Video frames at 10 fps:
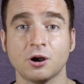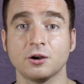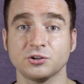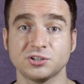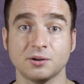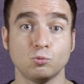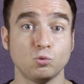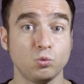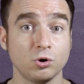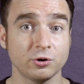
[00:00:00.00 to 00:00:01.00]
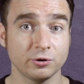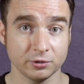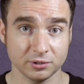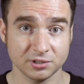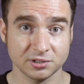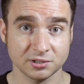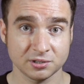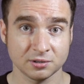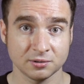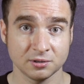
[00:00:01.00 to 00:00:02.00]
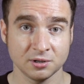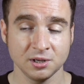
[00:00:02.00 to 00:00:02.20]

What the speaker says: there are some words